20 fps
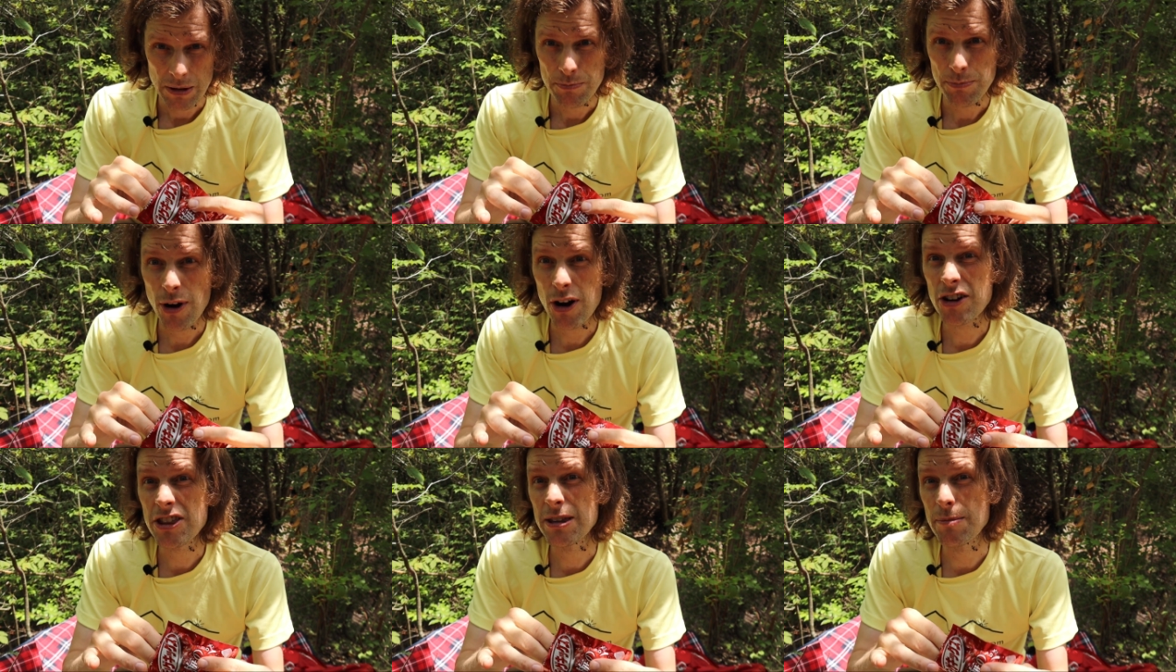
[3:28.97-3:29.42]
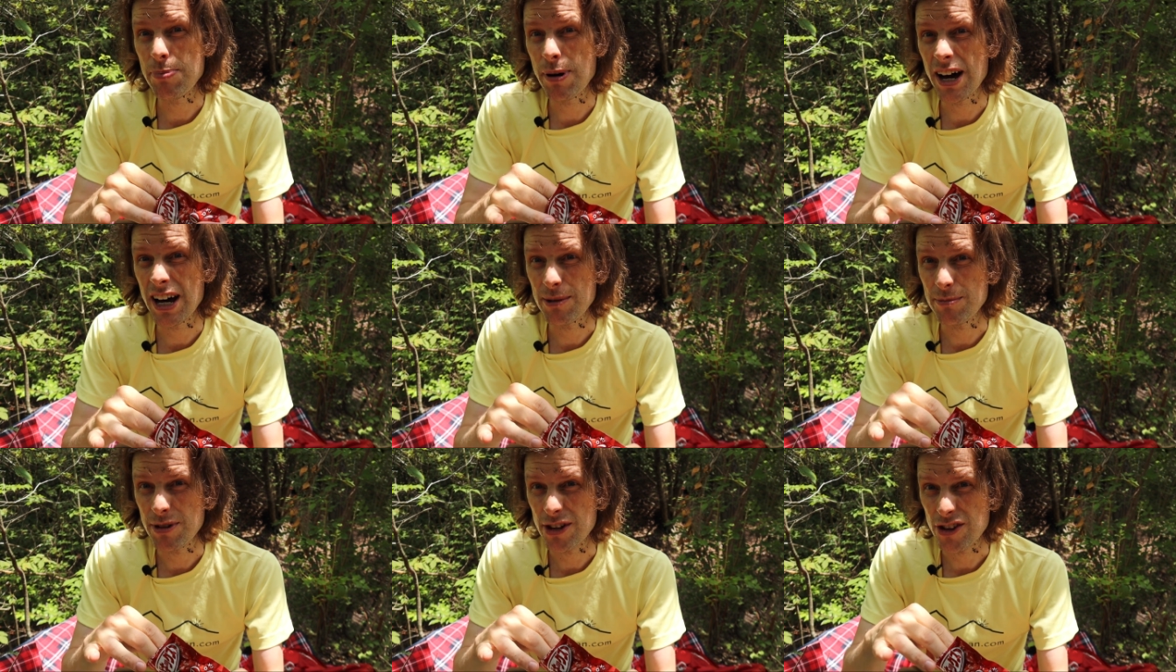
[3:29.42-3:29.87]
Pardon the
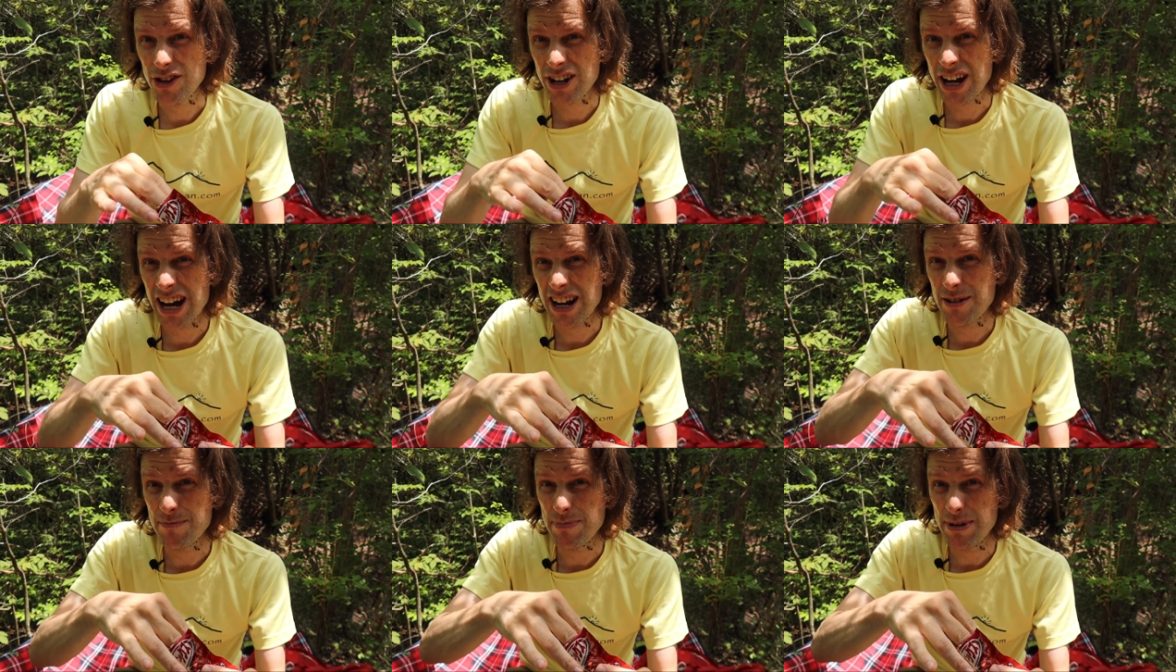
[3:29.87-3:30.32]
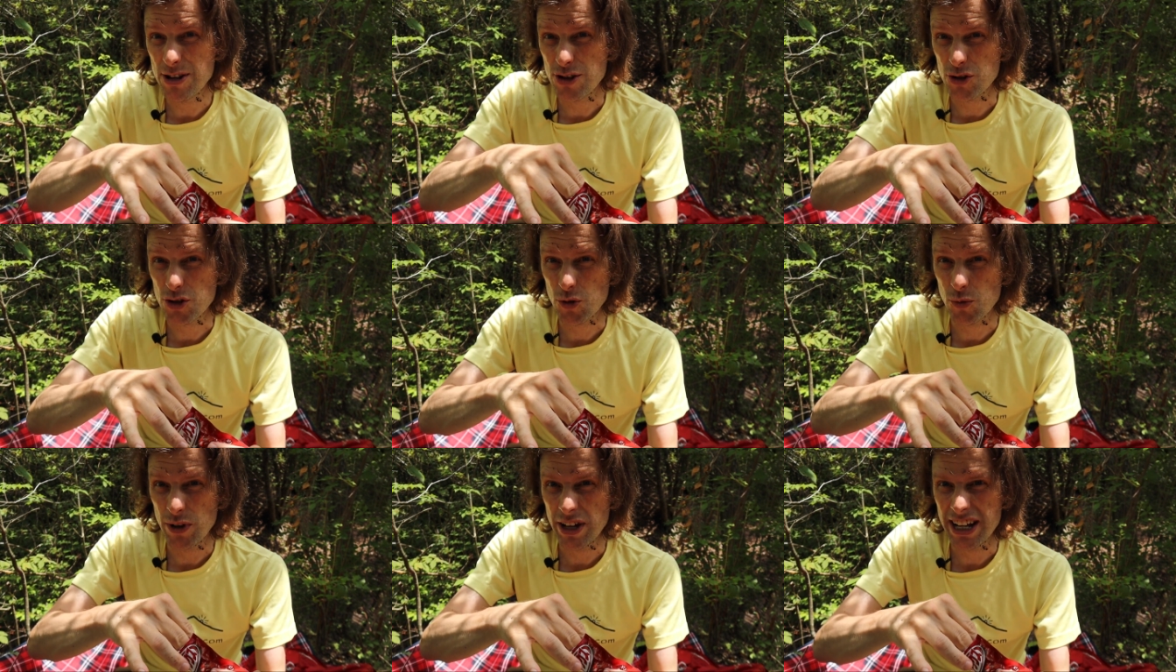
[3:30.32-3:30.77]
pun, but they're kind of
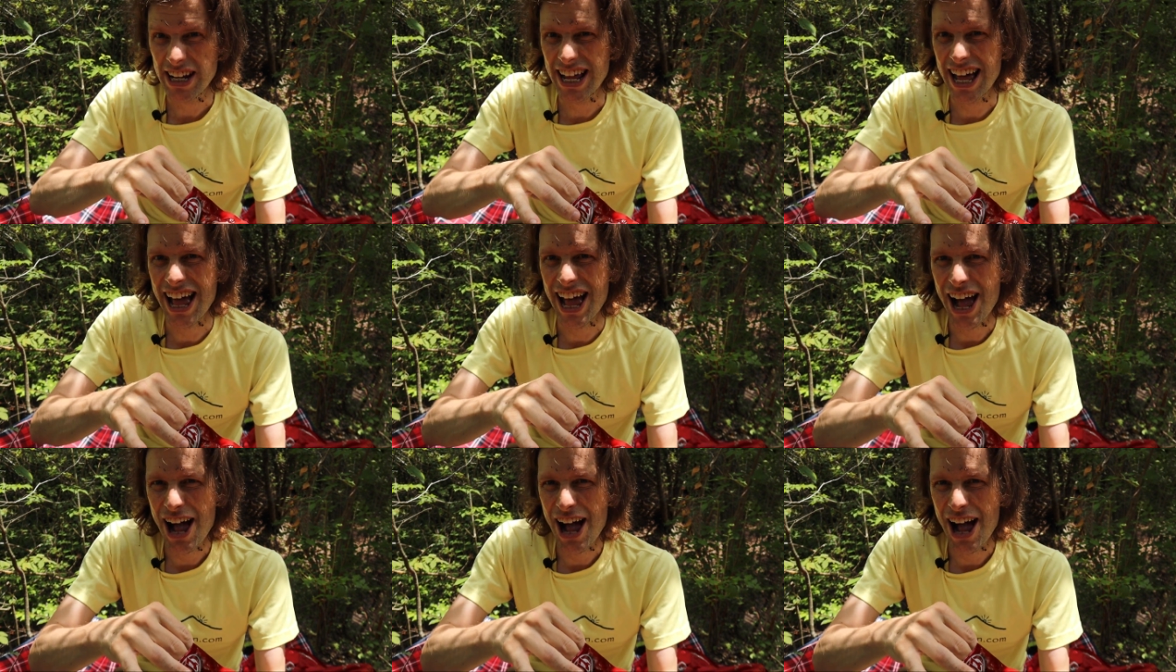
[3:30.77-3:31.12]
bittersweet.